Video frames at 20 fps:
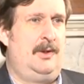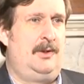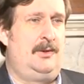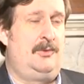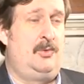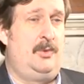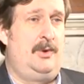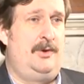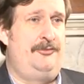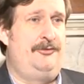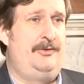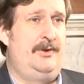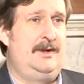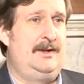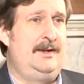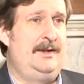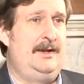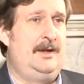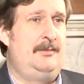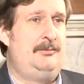Quite
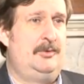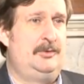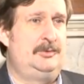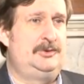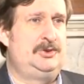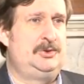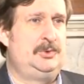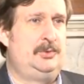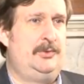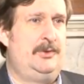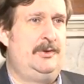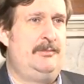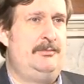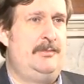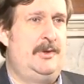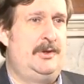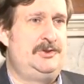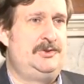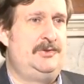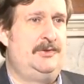frankly, I'm not sure that
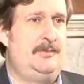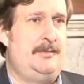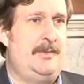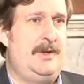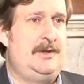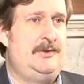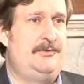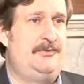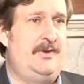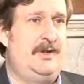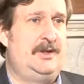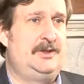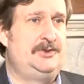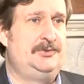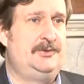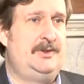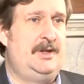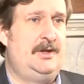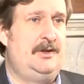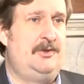much of the
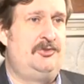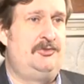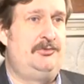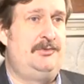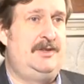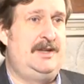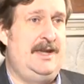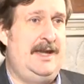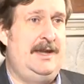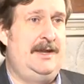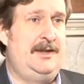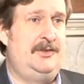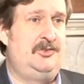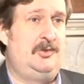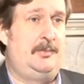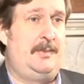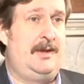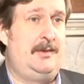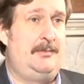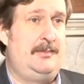manufacturing industry cares
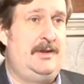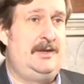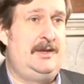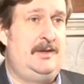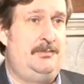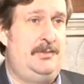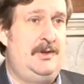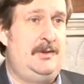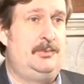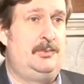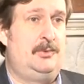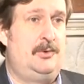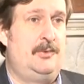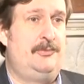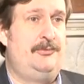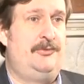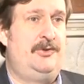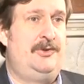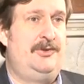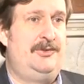about making people
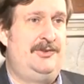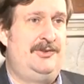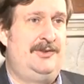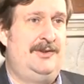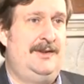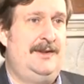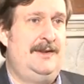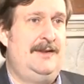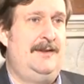confident.